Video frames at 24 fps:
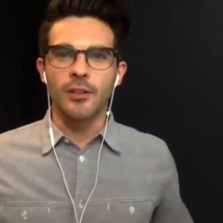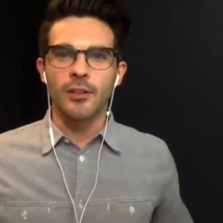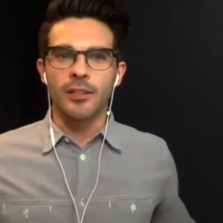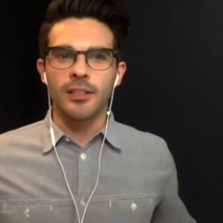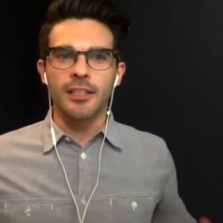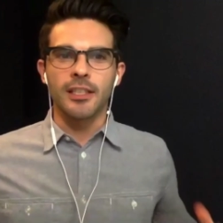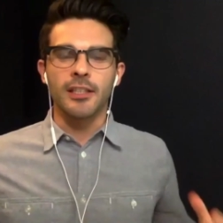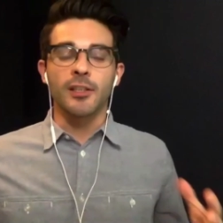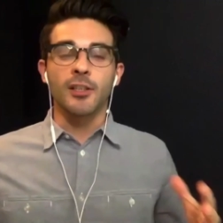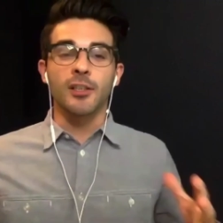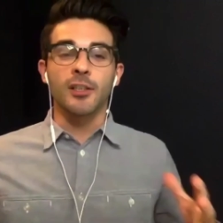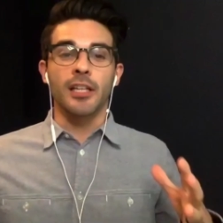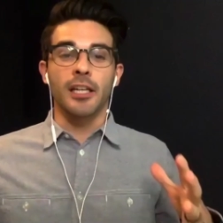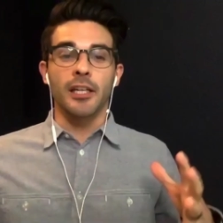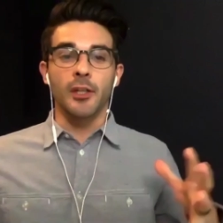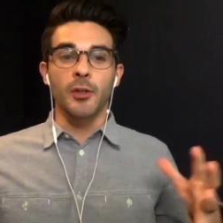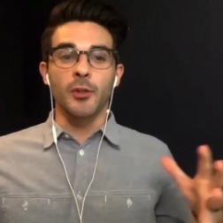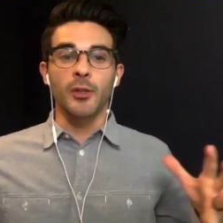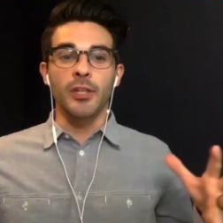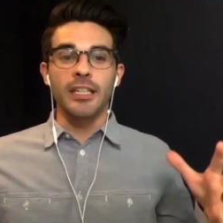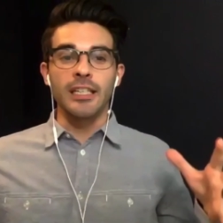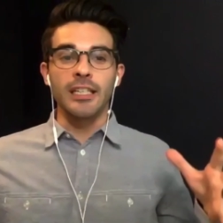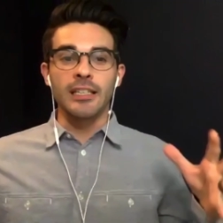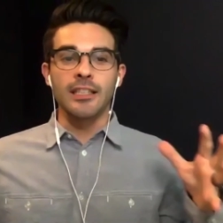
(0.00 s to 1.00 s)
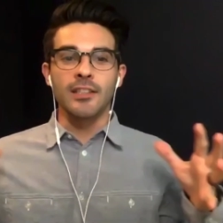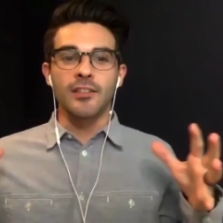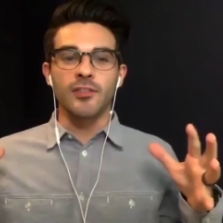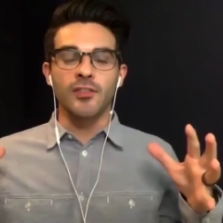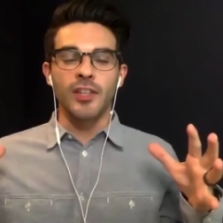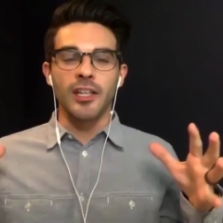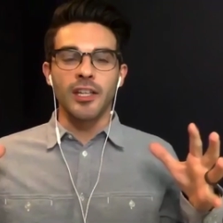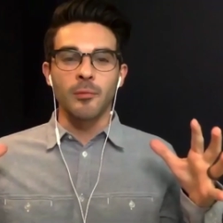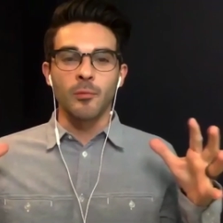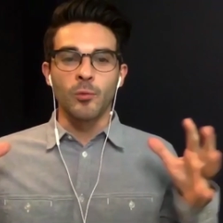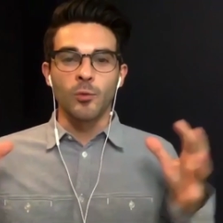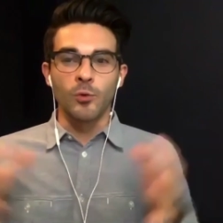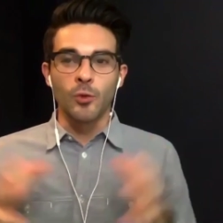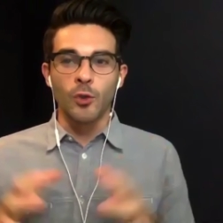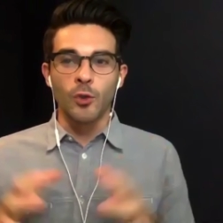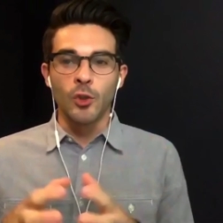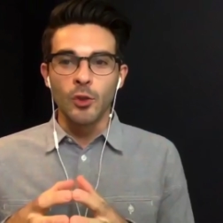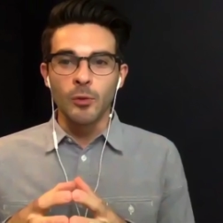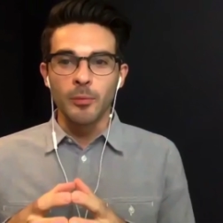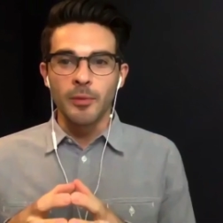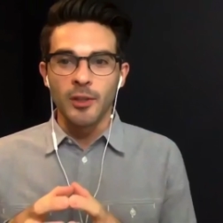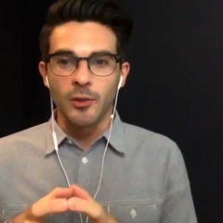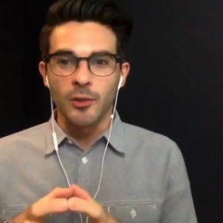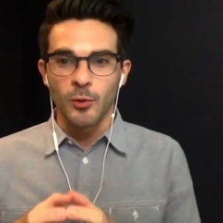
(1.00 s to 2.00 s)
it didn't look like you were in the same
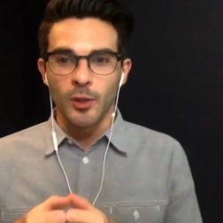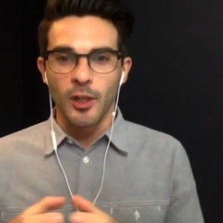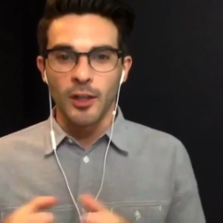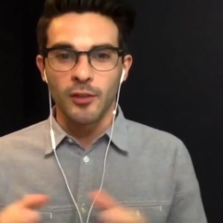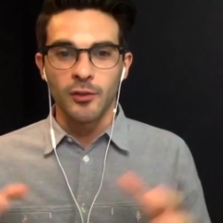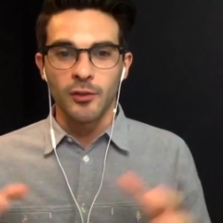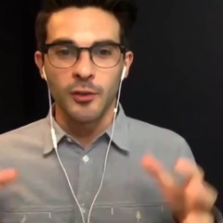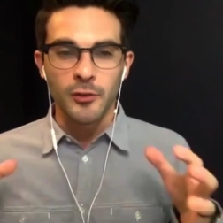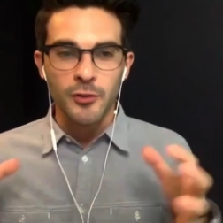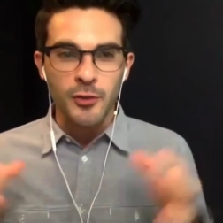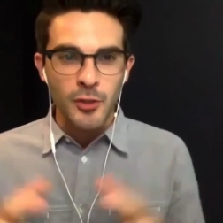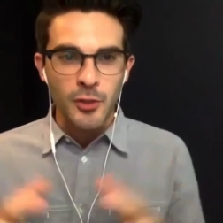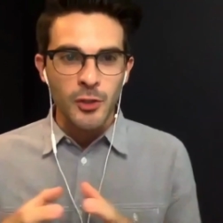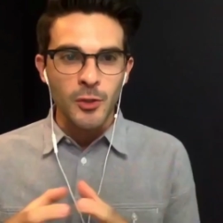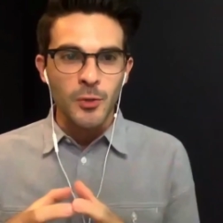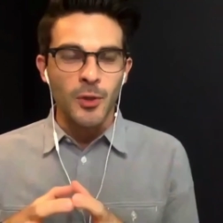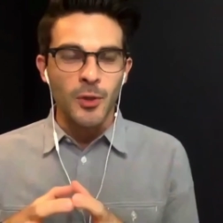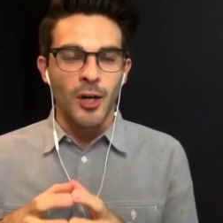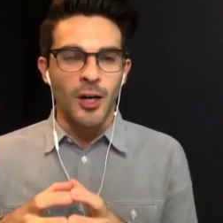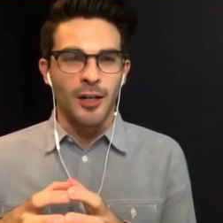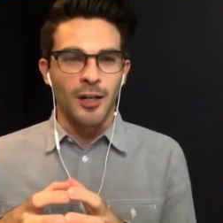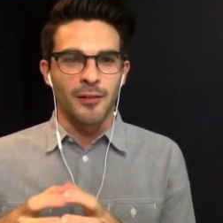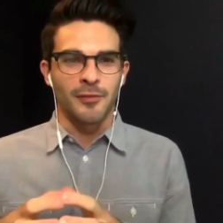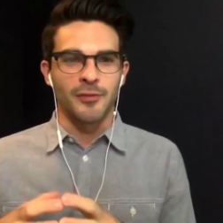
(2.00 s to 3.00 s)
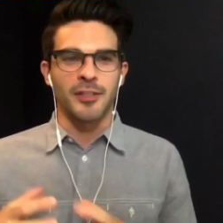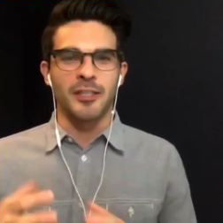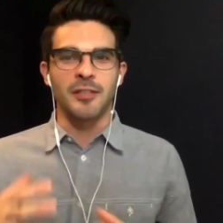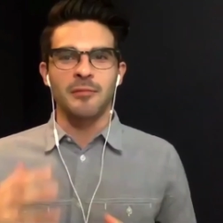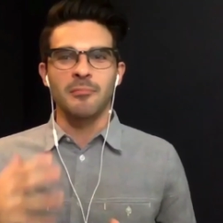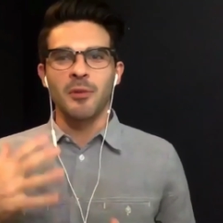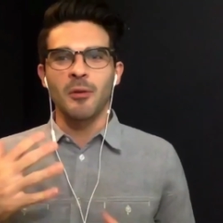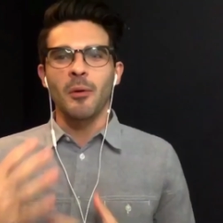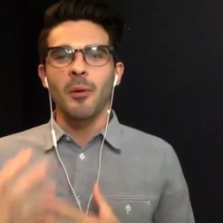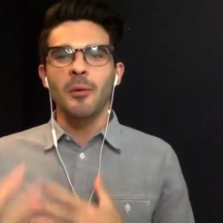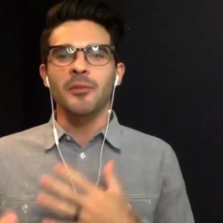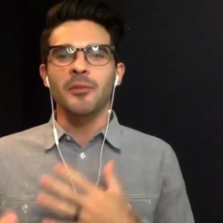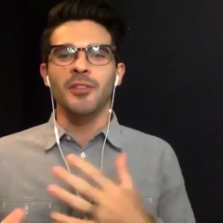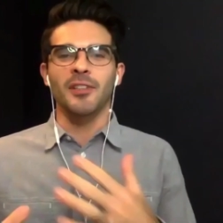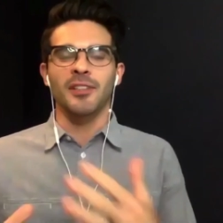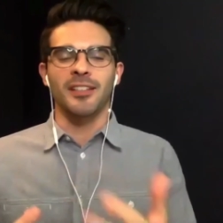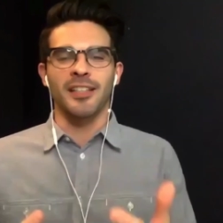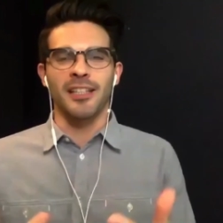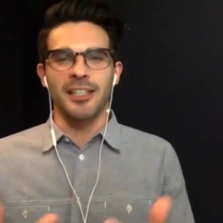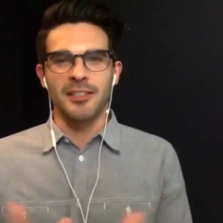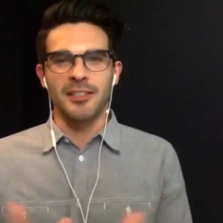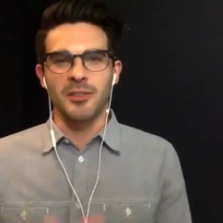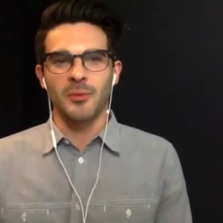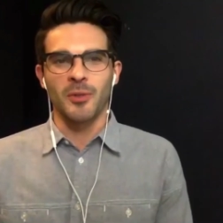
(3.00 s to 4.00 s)
room as Russell too often, but what was it
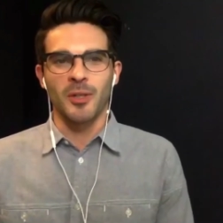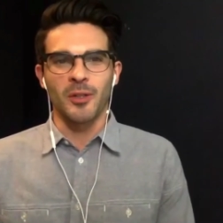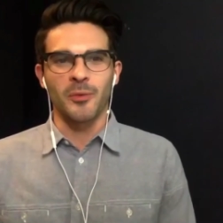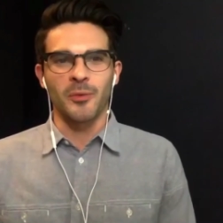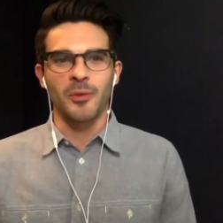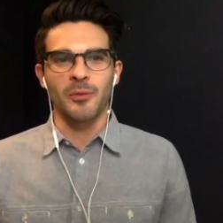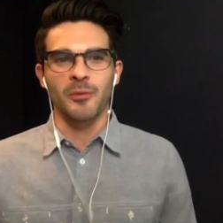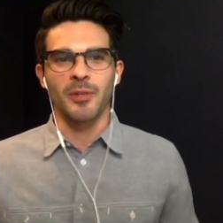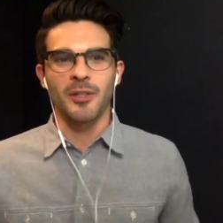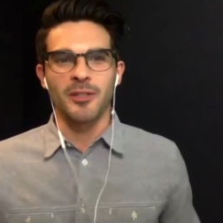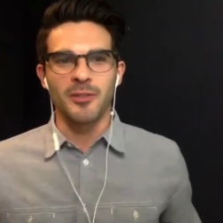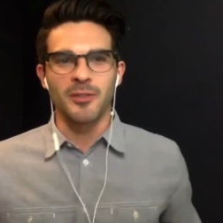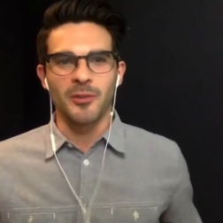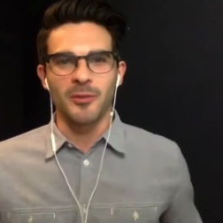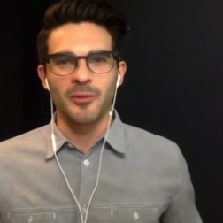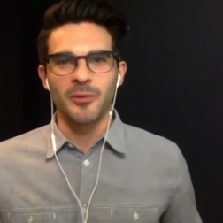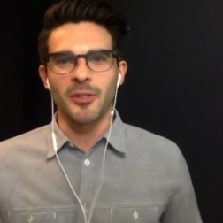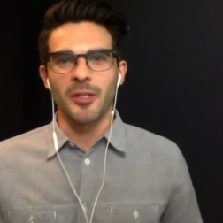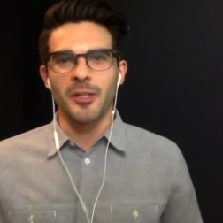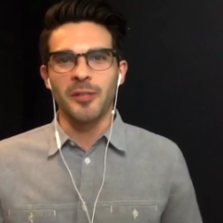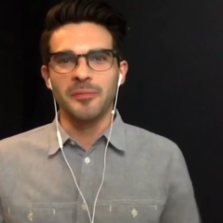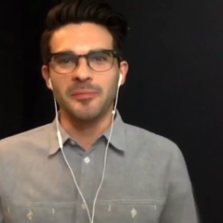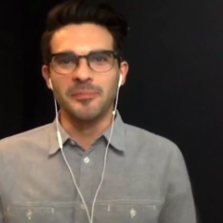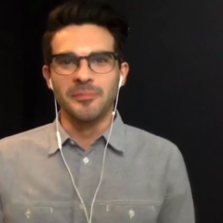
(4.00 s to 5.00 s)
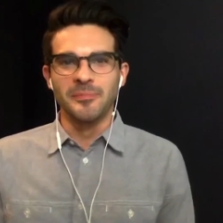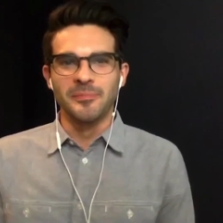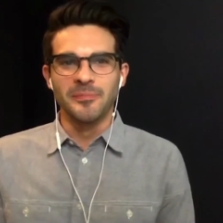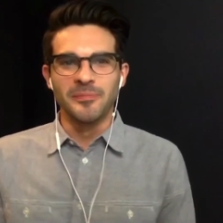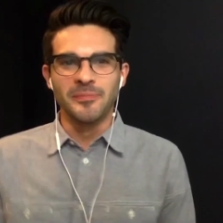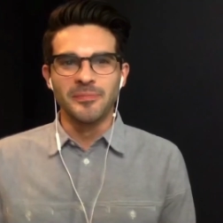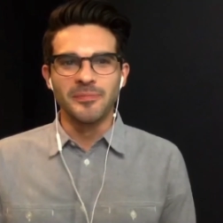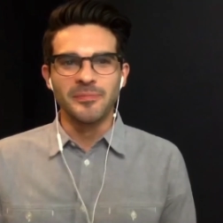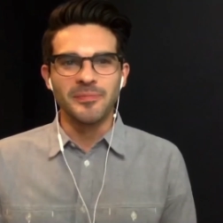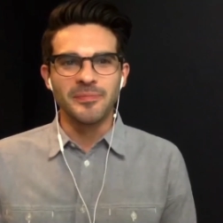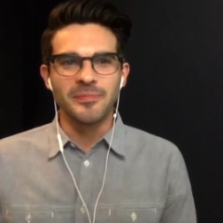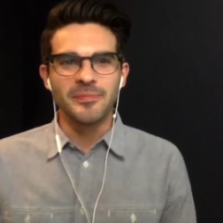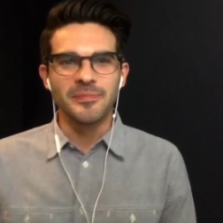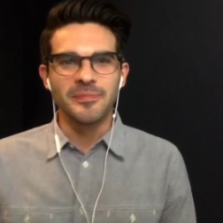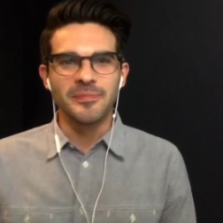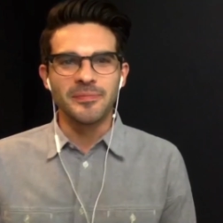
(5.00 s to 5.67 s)
like to work with Russell Crowe? No, I mean,